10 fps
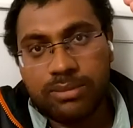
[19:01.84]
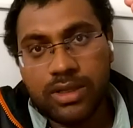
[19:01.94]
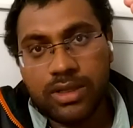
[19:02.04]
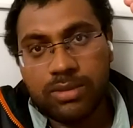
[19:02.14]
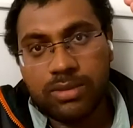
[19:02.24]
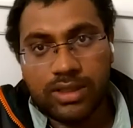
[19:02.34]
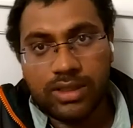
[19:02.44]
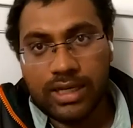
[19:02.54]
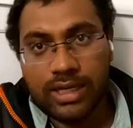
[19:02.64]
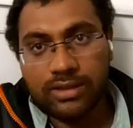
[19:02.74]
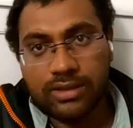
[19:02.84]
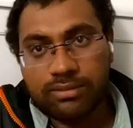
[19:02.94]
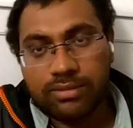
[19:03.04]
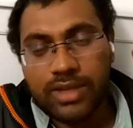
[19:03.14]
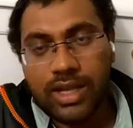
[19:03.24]
bulb and
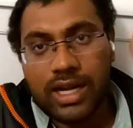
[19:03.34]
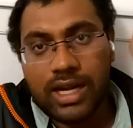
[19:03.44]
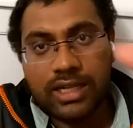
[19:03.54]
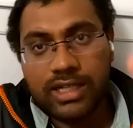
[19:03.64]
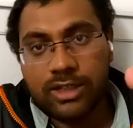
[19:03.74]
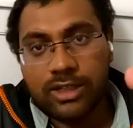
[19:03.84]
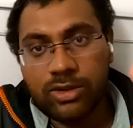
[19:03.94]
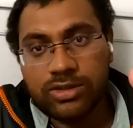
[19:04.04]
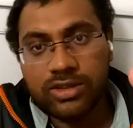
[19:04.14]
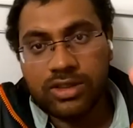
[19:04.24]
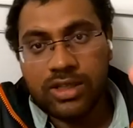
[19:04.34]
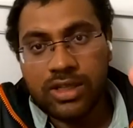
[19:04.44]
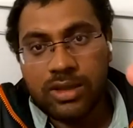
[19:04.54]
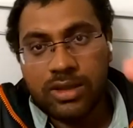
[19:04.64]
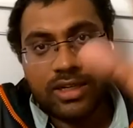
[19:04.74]
accordingly it glows
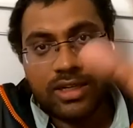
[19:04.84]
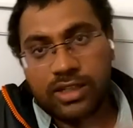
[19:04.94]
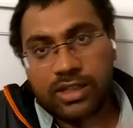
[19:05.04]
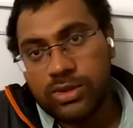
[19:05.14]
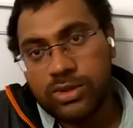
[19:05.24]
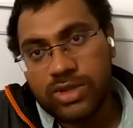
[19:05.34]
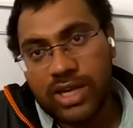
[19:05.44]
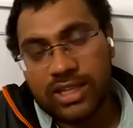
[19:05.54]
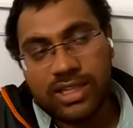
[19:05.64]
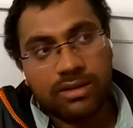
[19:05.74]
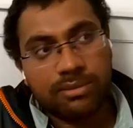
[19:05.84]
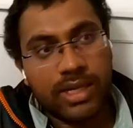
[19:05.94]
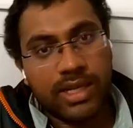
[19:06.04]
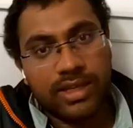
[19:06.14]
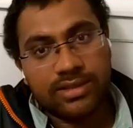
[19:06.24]
and it goes to another
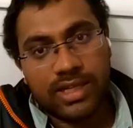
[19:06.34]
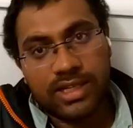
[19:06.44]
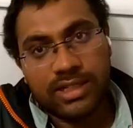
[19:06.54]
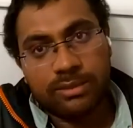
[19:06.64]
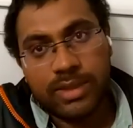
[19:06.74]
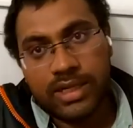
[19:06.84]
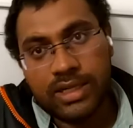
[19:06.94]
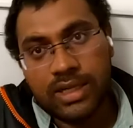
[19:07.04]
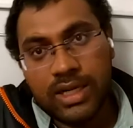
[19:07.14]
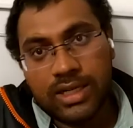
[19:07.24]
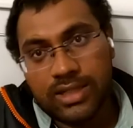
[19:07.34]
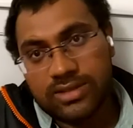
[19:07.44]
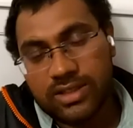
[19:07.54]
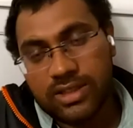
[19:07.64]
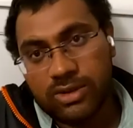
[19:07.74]
place and it may
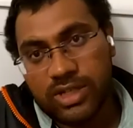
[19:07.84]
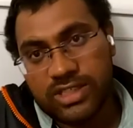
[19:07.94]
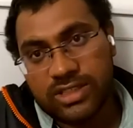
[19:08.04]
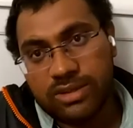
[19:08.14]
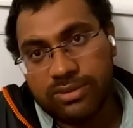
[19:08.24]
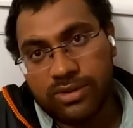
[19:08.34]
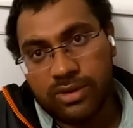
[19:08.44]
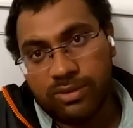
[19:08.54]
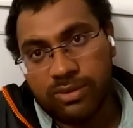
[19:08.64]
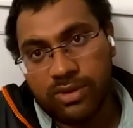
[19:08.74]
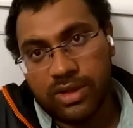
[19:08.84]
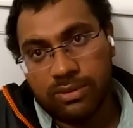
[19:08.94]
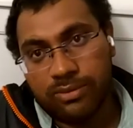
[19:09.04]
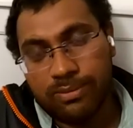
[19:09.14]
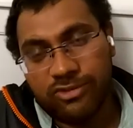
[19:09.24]
turns rotates the
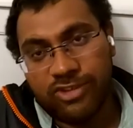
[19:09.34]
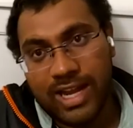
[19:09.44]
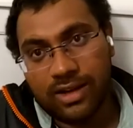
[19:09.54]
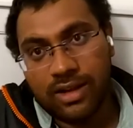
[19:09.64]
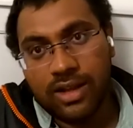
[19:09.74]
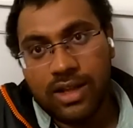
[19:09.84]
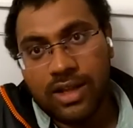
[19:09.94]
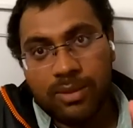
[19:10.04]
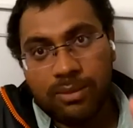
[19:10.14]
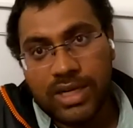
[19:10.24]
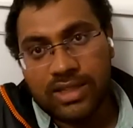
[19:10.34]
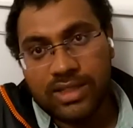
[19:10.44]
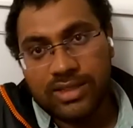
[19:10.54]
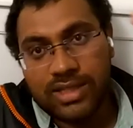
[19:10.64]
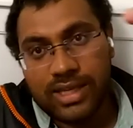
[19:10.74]
fan but
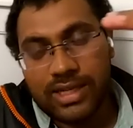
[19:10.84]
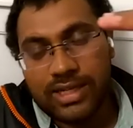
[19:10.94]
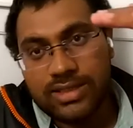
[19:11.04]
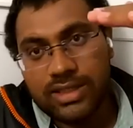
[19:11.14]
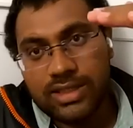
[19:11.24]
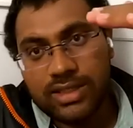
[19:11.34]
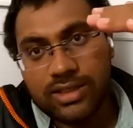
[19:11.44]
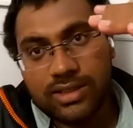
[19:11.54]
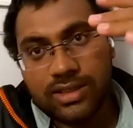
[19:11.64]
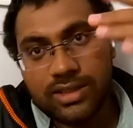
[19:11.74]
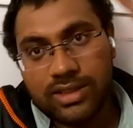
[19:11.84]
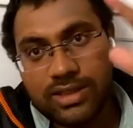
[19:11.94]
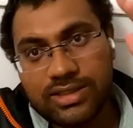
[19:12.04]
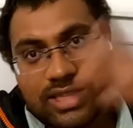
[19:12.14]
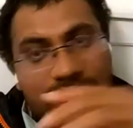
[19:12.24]
this energy
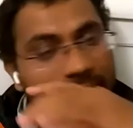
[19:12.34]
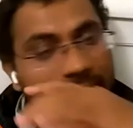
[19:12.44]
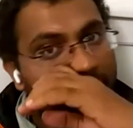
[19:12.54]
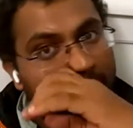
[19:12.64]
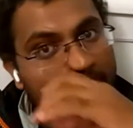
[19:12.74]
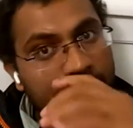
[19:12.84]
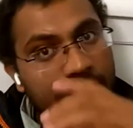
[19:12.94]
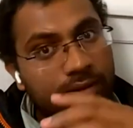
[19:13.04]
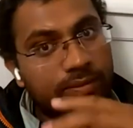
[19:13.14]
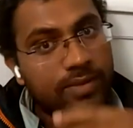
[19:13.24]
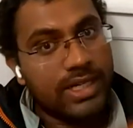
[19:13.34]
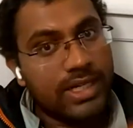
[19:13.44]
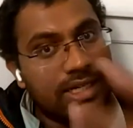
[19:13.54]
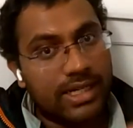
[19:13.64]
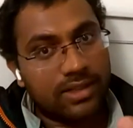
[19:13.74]
is not having any
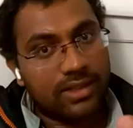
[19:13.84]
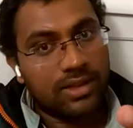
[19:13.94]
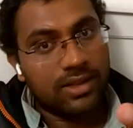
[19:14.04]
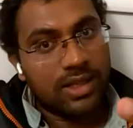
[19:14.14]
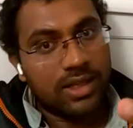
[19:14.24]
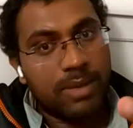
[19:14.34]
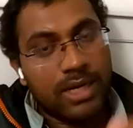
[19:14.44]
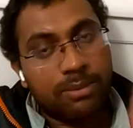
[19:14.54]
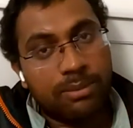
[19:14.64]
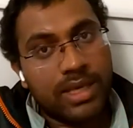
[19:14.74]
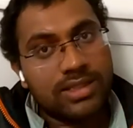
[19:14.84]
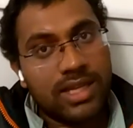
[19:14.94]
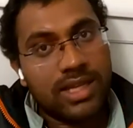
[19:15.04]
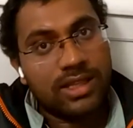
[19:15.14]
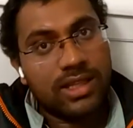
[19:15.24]
intent but based
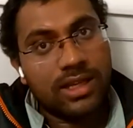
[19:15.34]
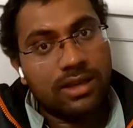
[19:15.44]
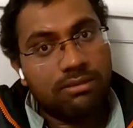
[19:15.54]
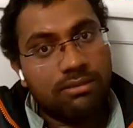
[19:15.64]
on the